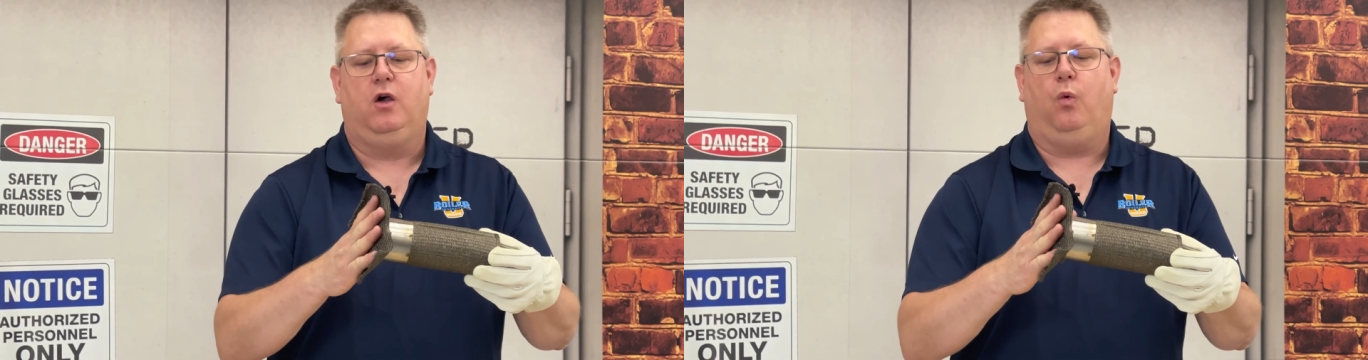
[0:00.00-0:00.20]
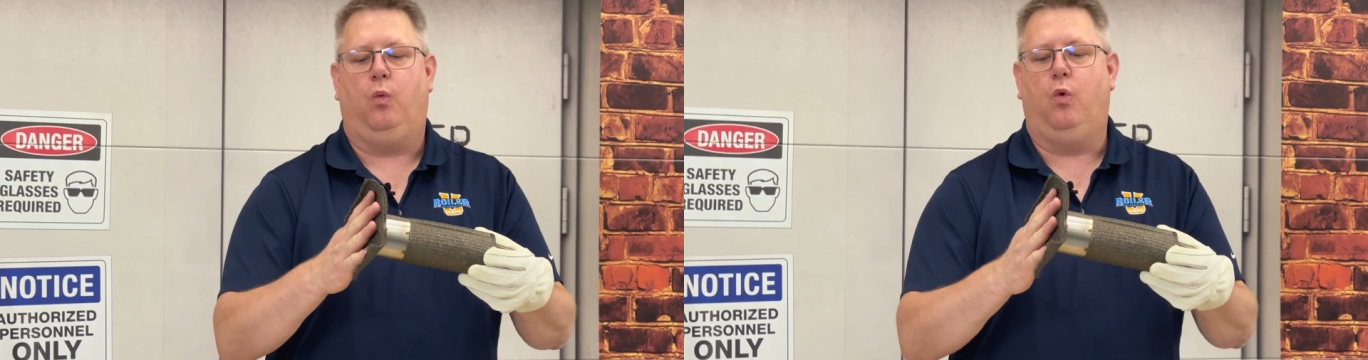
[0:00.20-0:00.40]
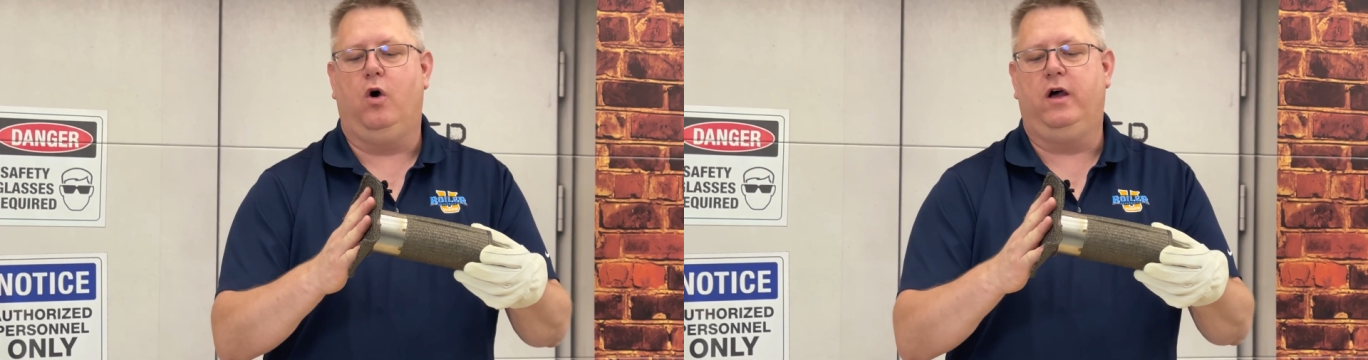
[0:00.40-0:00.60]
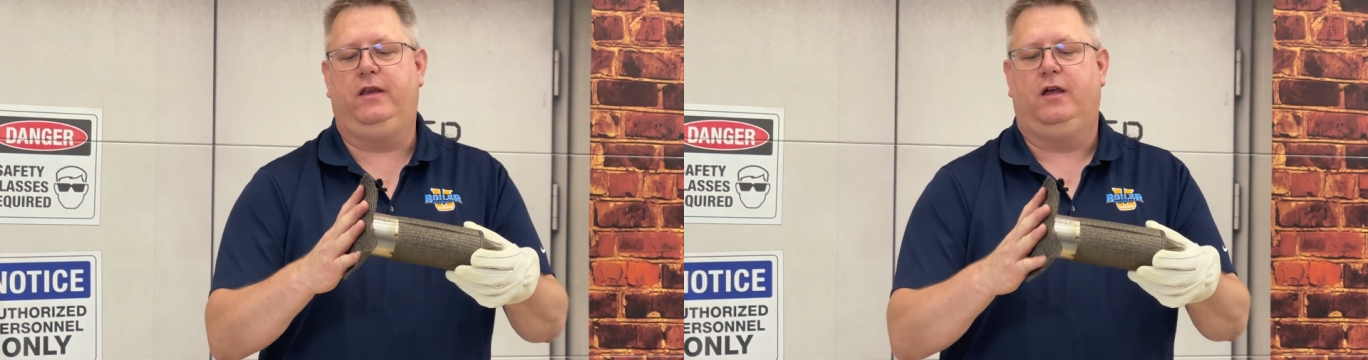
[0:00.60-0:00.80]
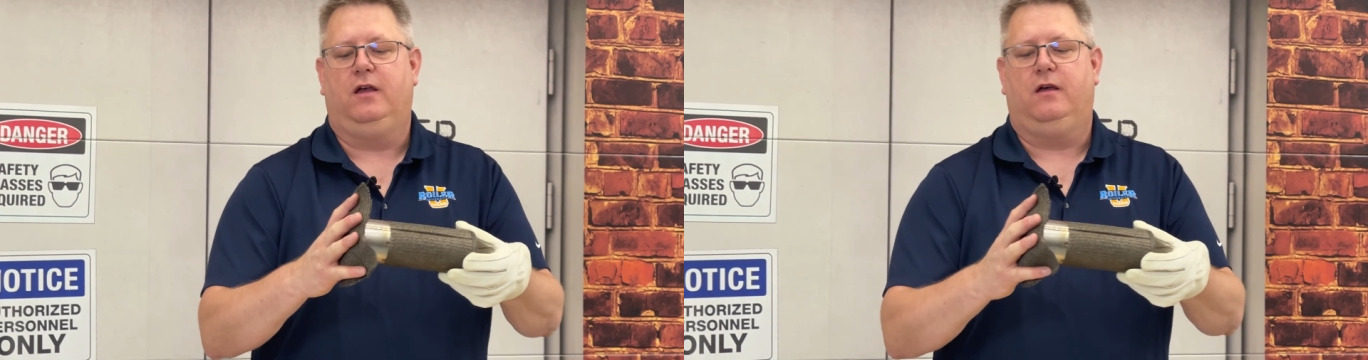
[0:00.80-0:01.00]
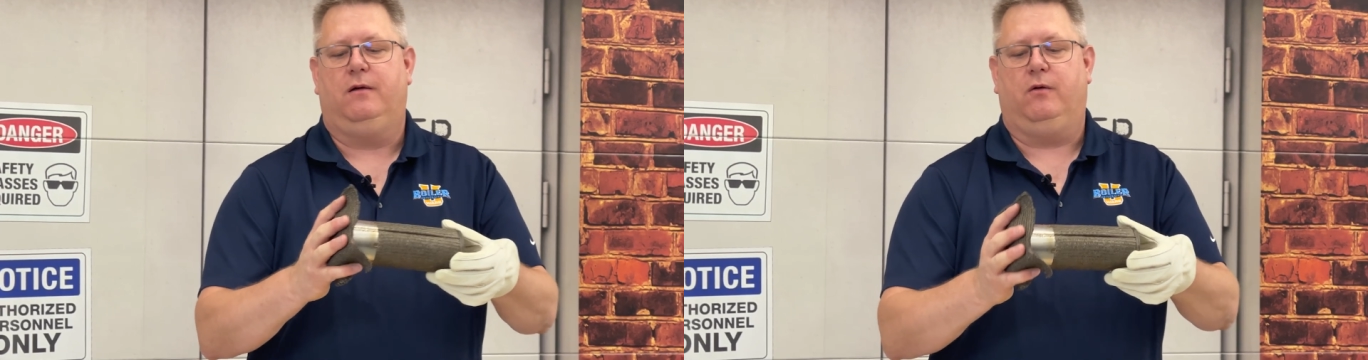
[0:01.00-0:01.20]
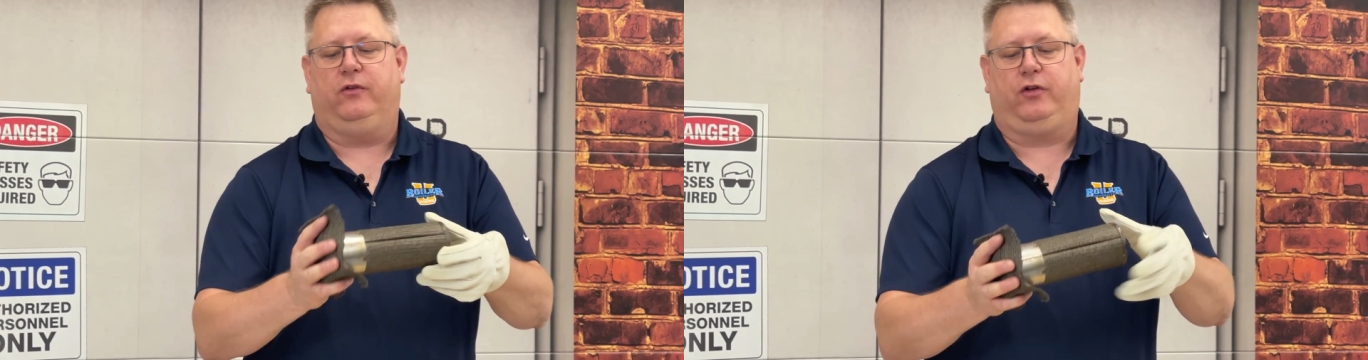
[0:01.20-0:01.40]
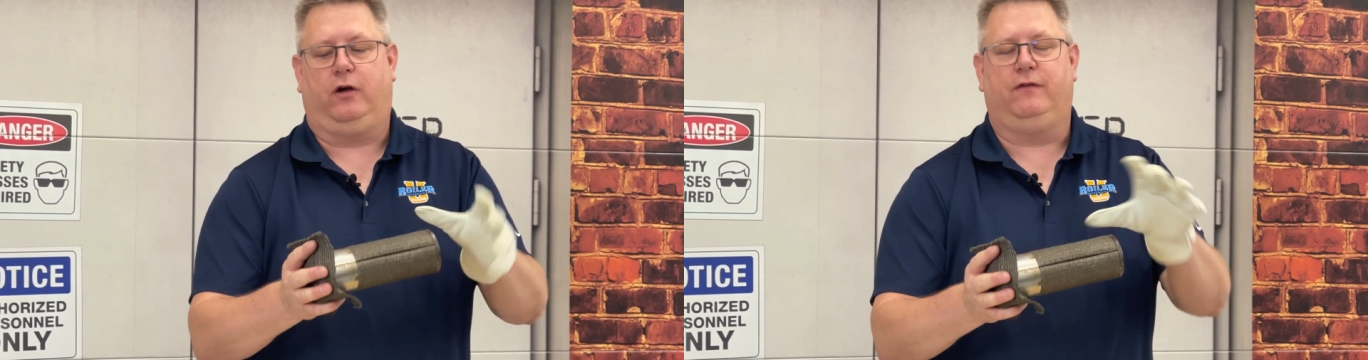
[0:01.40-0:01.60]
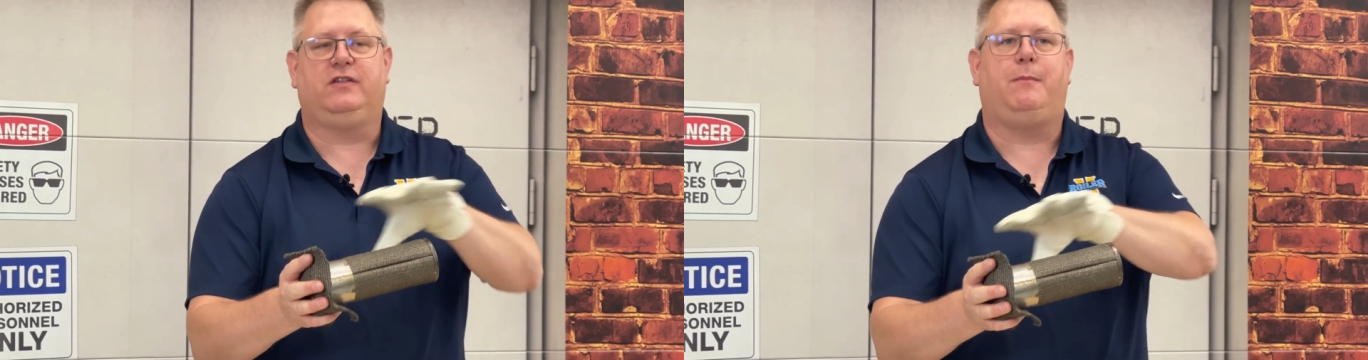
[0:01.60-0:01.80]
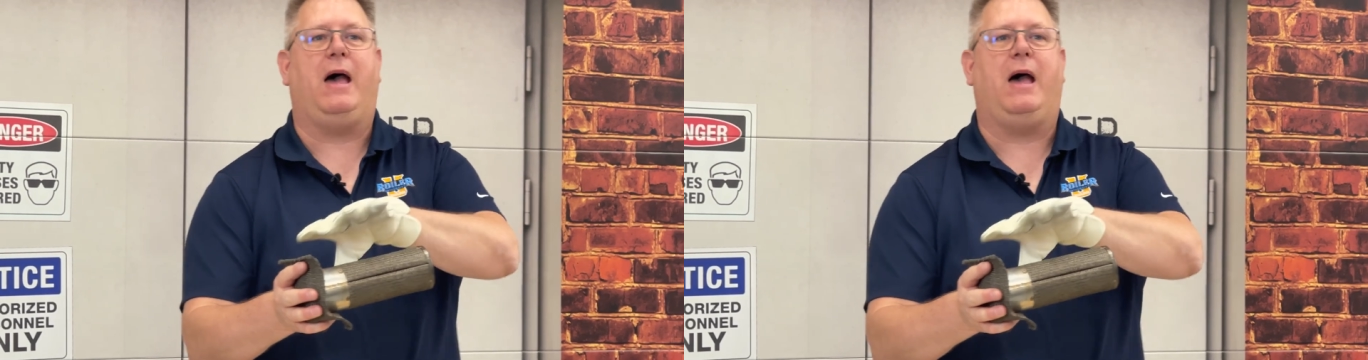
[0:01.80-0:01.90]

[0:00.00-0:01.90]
would serve as a